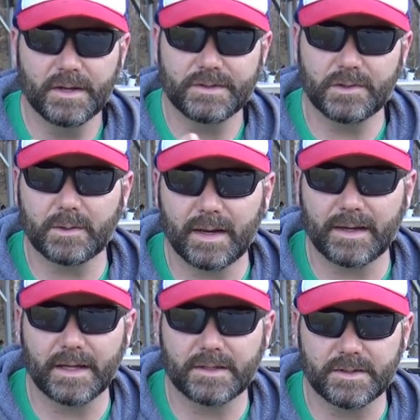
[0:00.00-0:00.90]
do what I
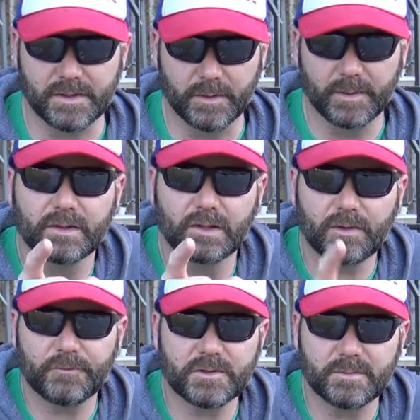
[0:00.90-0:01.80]
need to do.
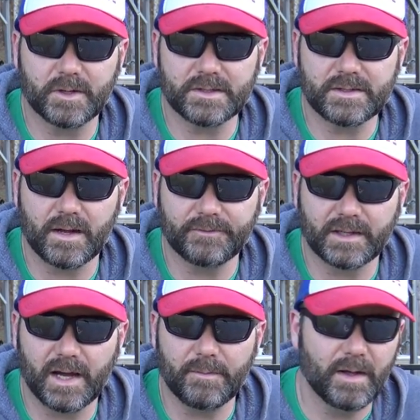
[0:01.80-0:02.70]
Look for some good stuff to
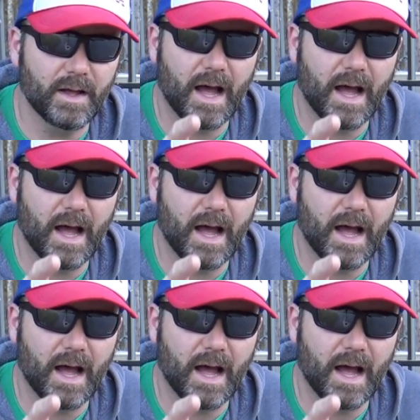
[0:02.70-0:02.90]
come.